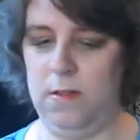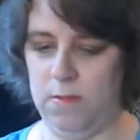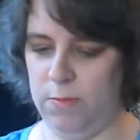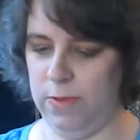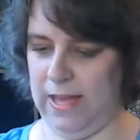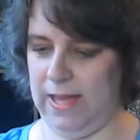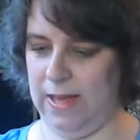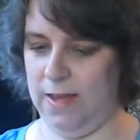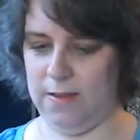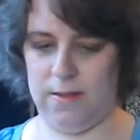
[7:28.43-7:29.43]

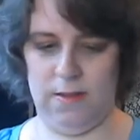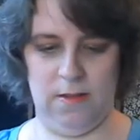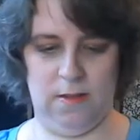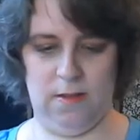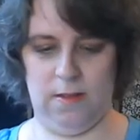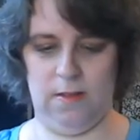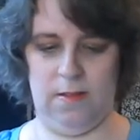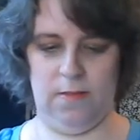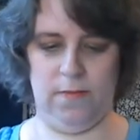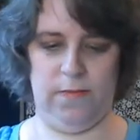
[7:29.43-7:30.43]
blanket
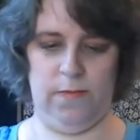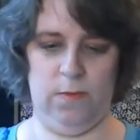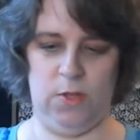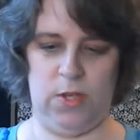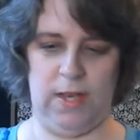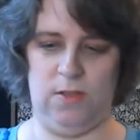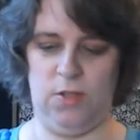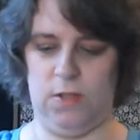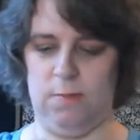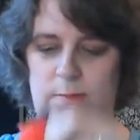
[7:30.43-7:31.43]
which has
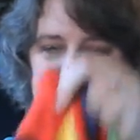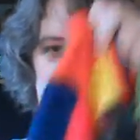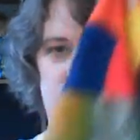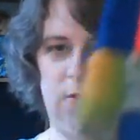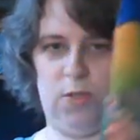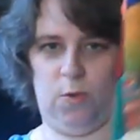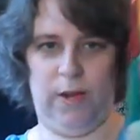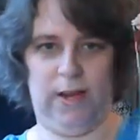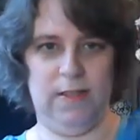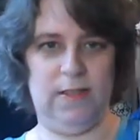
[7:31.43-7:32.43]
just mitered
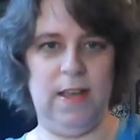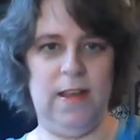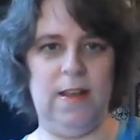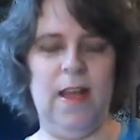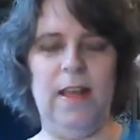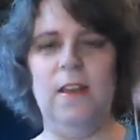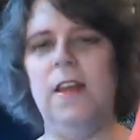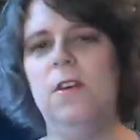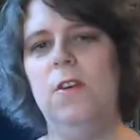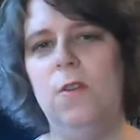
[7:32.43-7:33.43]
squares, and
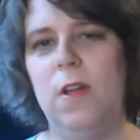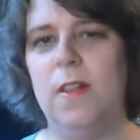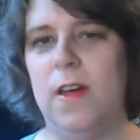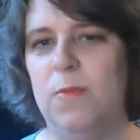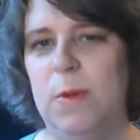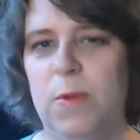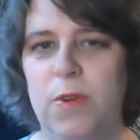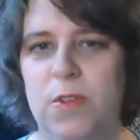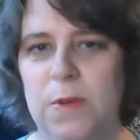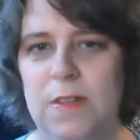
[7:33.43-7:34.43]
I know a lot of people are
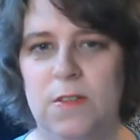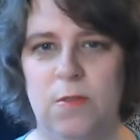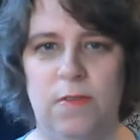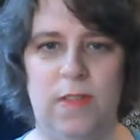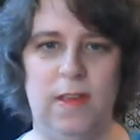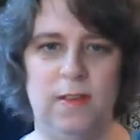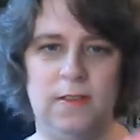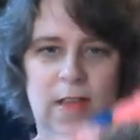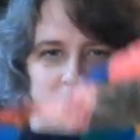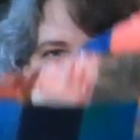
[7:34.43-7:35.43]
doing these sort of
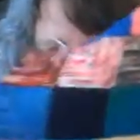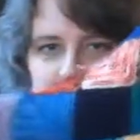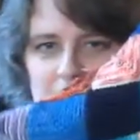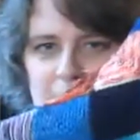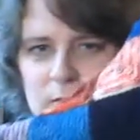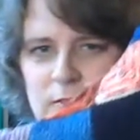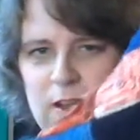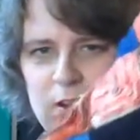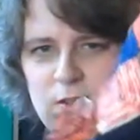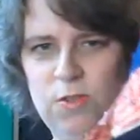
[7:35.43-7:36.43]
things, and they have
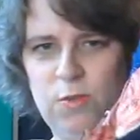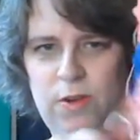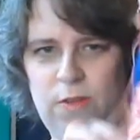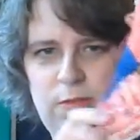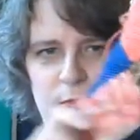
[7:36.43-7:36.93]
theirs sort of